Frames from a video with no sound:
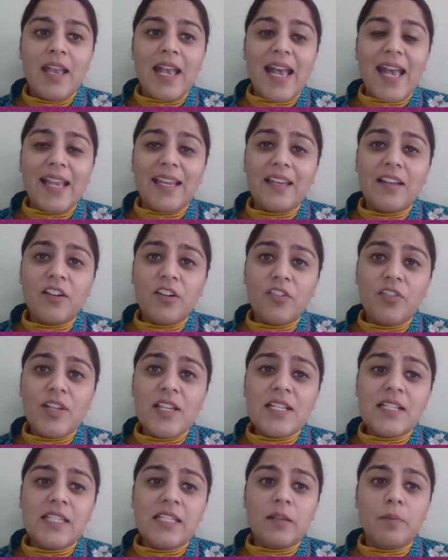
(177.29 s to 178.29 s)
and
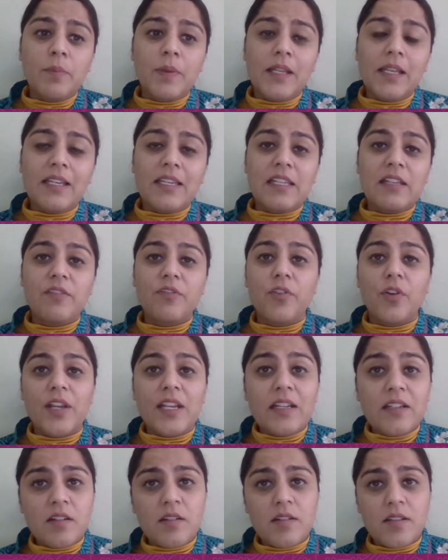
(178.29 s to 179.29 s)
increase the ability for
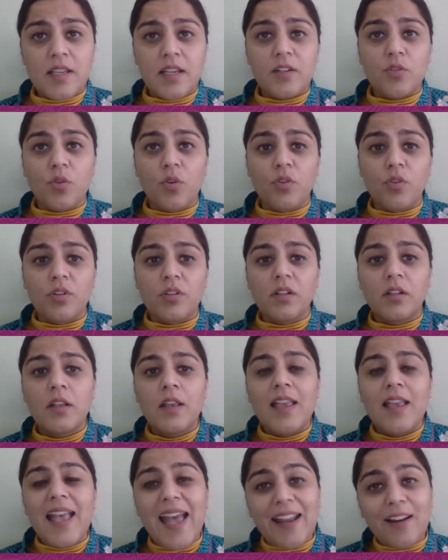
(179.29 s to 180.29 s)
intersectoral
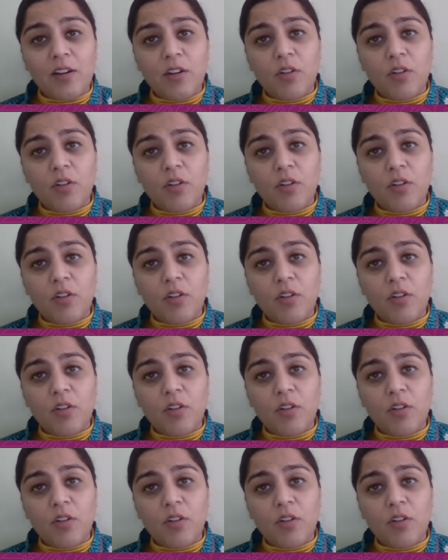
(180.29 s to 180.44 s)
and